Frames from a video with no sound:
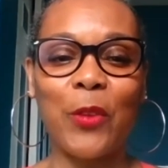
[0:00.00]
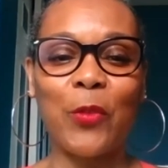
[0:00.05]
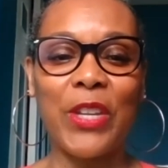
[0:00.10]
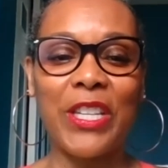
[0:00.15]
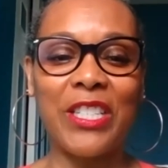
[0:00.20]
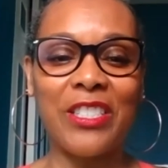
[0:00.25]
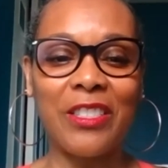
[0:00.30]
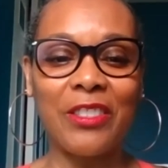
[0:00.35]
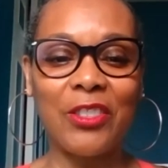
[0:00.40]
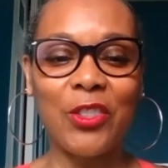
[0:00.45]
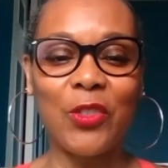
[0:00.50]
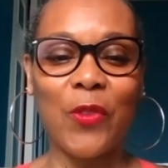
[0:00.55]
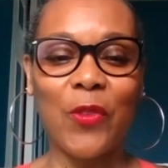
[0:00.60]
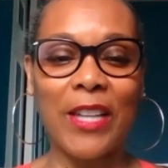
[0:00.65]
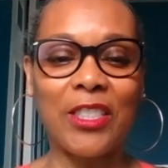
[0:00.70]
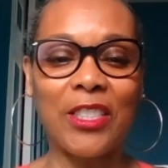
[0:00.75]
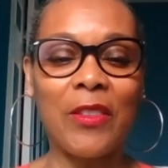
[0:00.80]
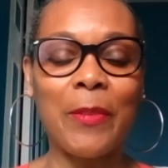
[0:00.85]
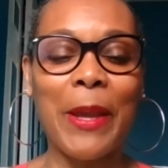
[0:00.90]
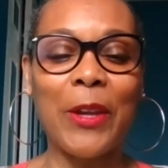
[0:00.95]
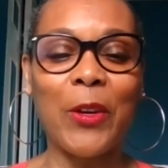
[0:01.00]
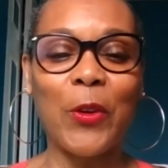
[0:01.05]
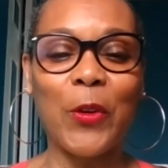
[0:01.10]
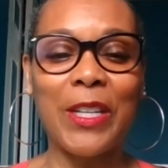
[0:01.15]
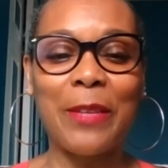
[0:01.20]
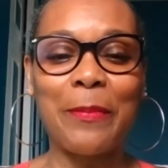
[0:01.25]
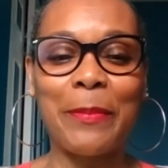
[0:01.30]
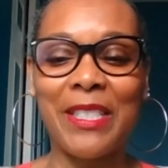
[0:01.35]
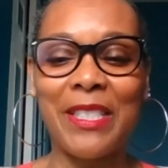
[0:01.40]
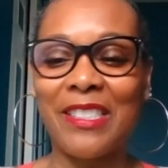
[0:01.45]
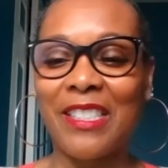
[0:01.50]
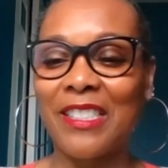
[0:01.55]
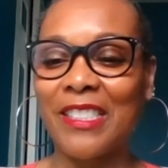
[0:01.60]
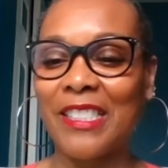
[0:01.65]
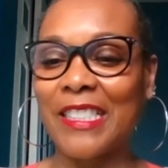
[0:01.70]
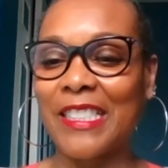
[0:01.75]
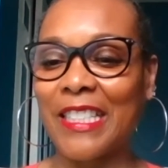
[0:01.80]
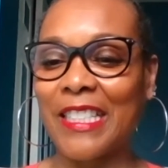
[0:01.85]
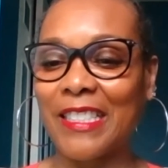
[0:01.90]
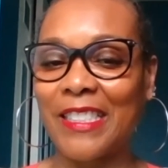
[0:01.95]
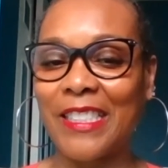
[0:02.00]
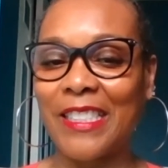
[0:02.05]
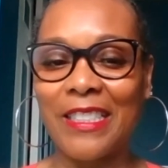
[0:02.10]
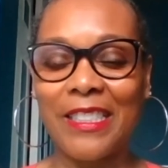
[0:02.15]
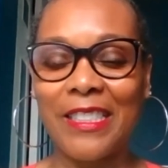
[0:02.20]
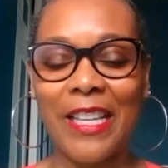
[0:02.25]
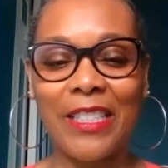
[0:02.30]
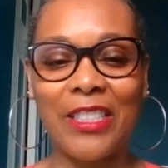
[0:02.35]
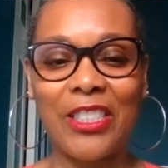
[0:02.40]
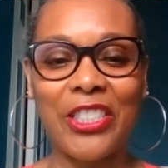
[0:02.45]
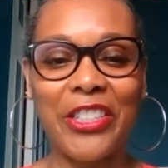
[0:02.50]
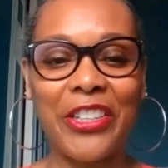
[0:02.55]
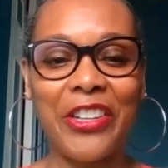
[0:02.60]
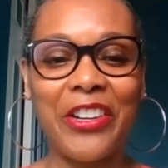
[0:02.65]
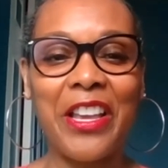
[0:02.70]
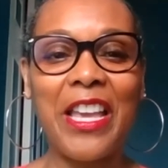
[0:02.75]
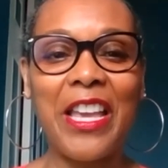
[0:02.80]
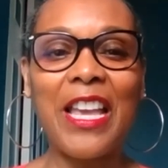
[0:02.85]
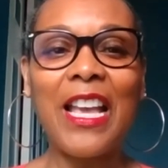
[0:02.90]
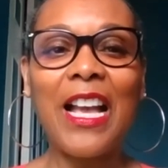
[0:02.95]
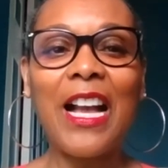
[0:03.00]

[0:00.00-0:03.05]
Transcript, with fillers: the Regional Director of the Minority Business Assistance Center.